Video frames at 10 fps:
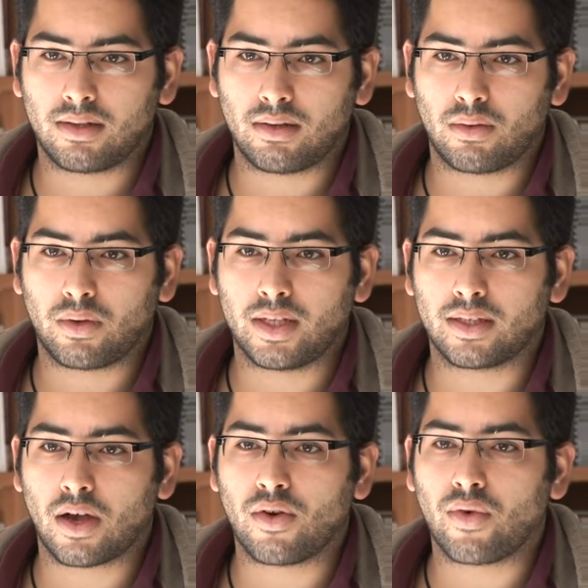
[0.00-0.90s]
You know, he's
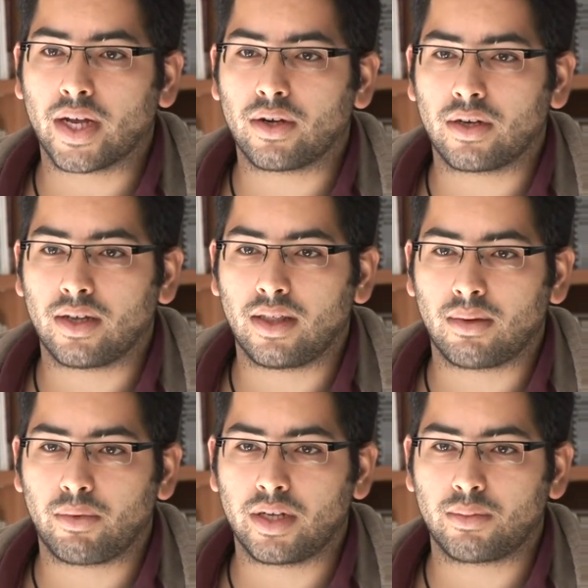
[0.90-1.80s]
on record in
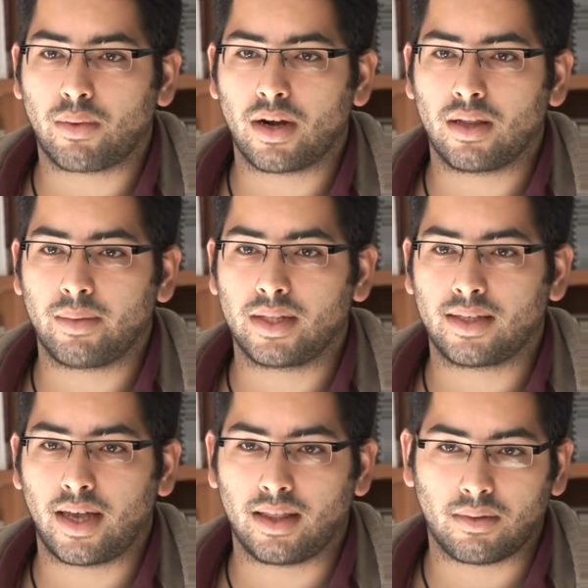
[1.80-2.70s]
the British Parliament
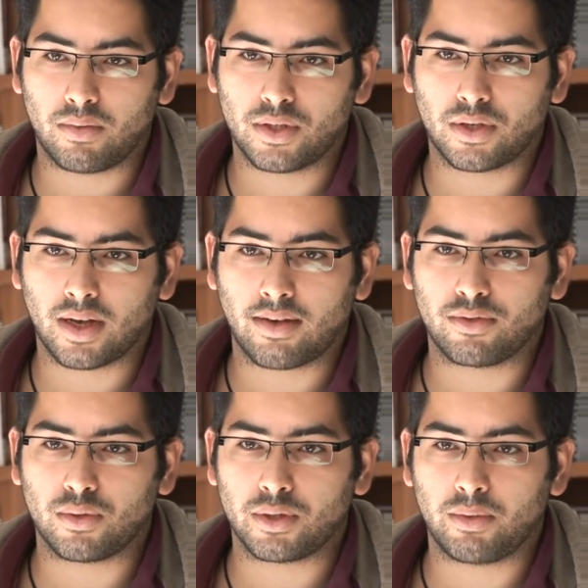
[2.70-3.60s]
saying that we shouldn't have
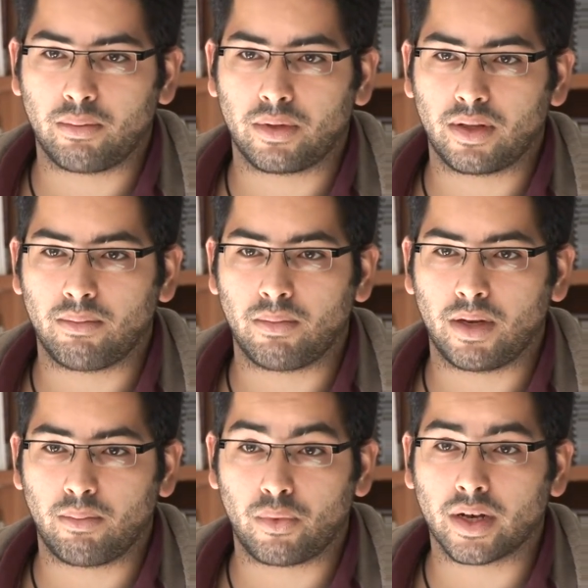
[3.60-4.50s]
Jewish people
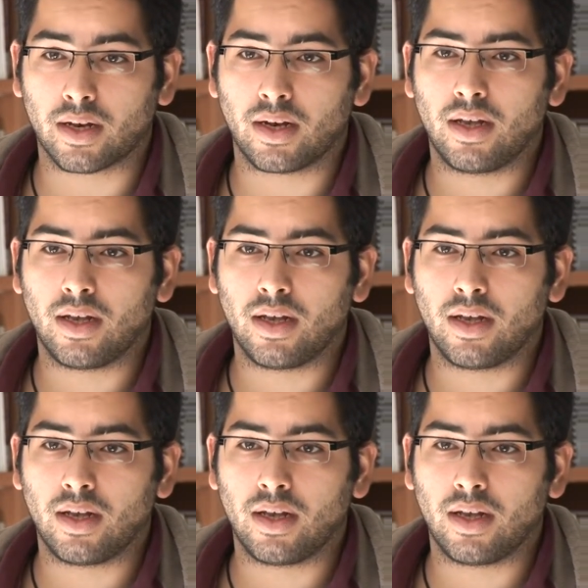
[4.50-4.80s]
in Britain.